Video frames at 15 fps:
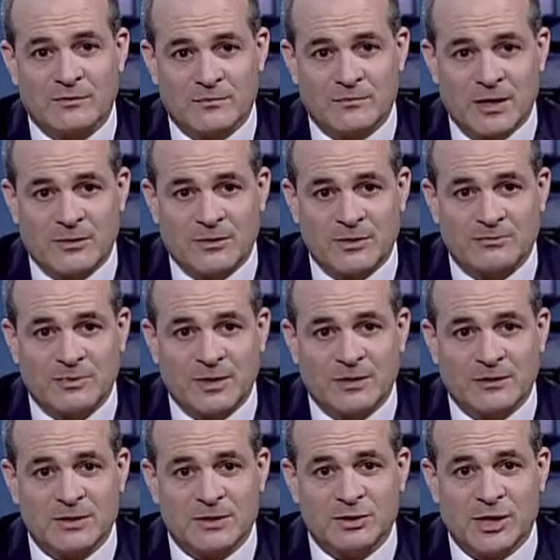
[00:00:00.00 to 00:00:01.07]
of the marriage
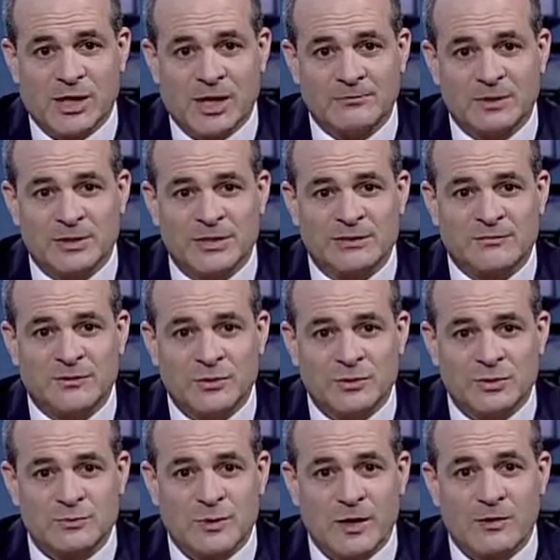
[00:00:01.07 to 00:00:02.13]
being this child. Because if you
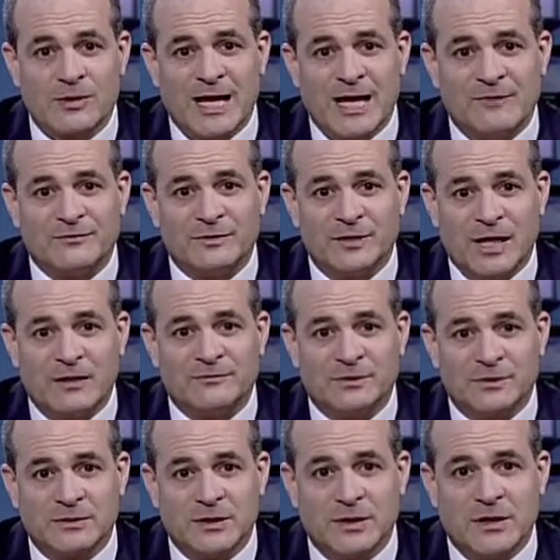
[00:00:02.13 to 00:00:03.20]
swear in an
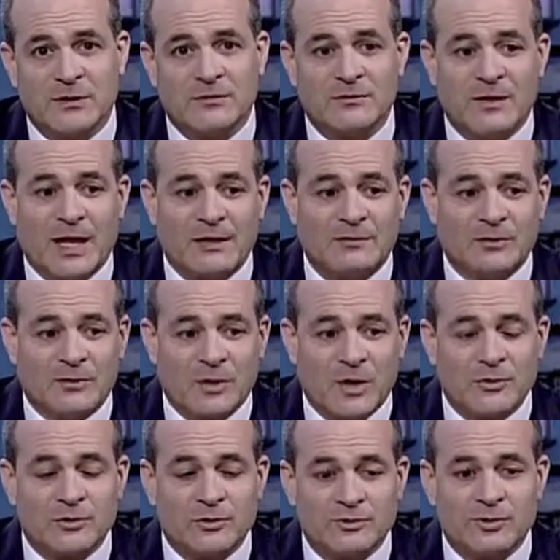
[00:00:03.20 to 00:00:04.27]
affidavit that there
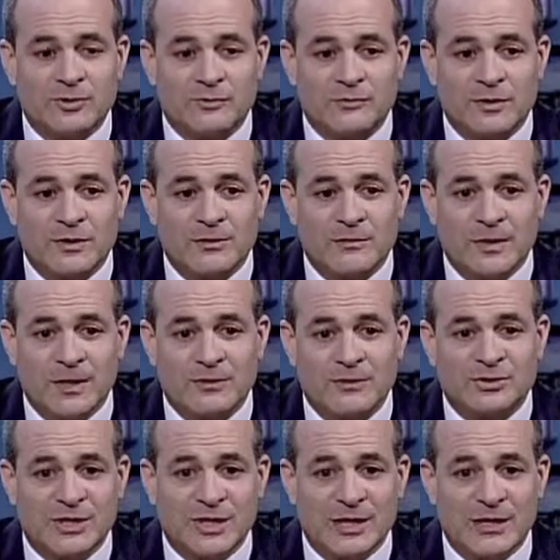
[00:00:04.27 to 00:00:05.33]
are no children of the
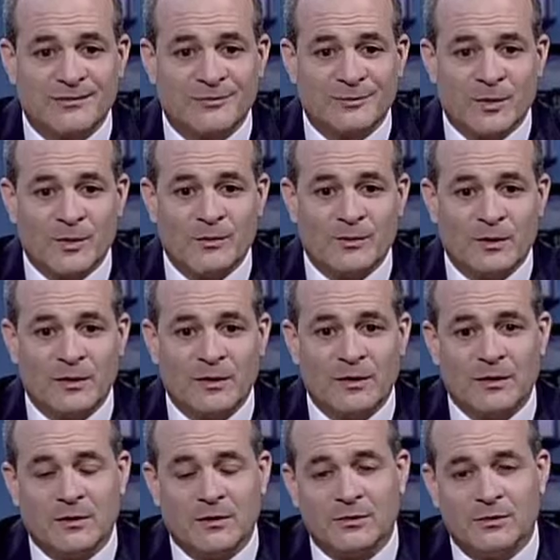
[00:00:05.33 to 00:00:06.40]
marriage to get it through,
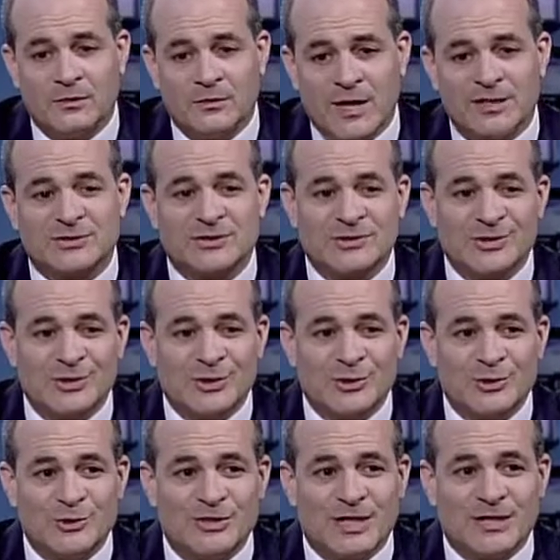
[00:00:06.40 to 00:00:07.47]
your ex is going
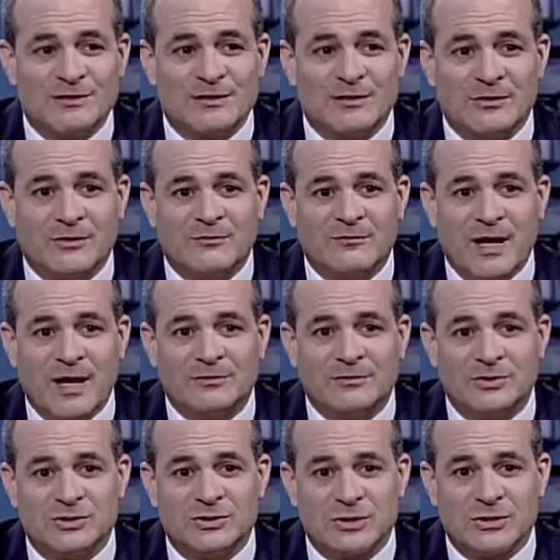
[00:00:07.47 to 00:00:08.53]
to use that to their
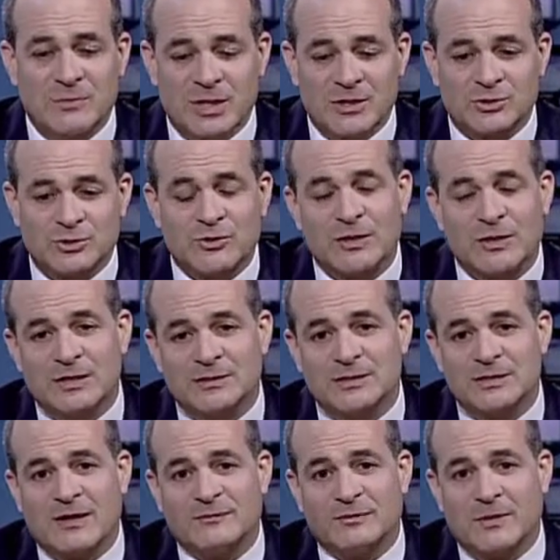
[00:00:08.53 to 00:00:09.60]
advantage to make sure he
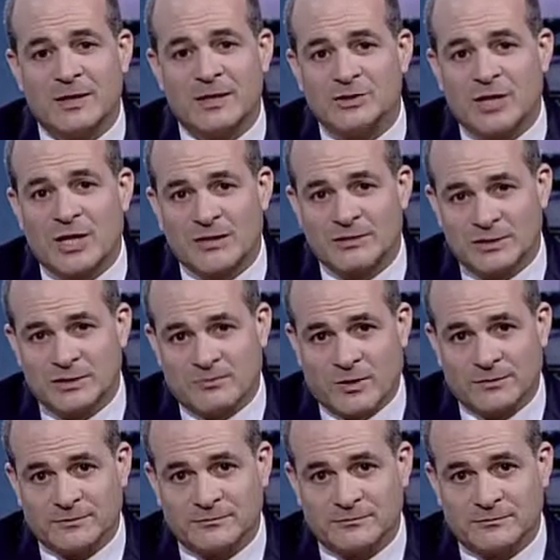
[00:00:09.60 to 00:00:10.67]
doesn't have to pay child
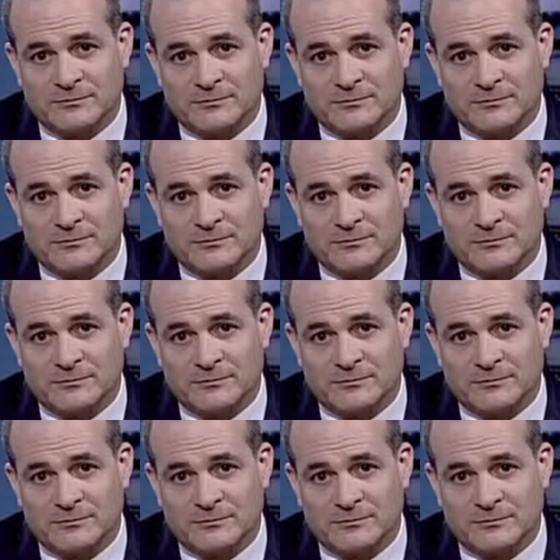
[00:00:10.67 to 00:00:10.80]
support.